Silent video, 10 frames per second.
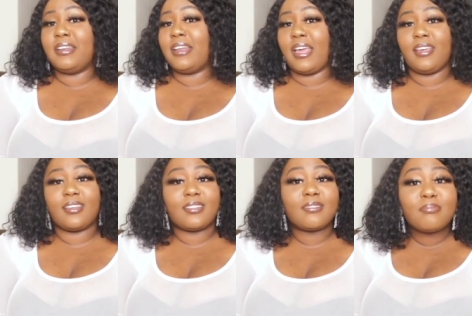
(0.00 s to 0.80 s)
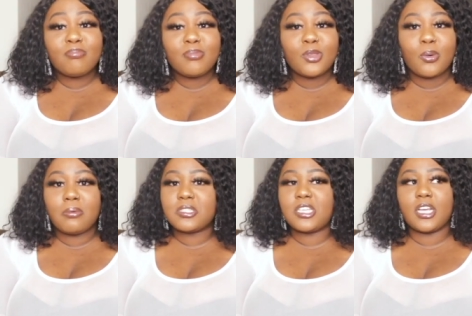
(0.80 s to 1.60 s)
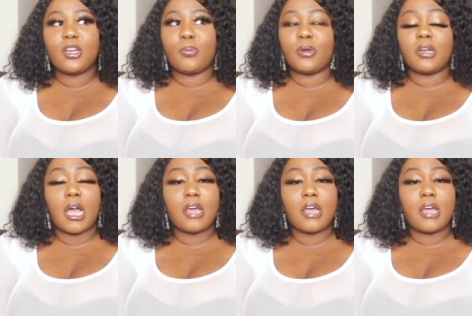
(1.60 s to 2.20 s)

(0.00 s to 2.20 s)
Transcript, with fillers: Like, no one was checking up on the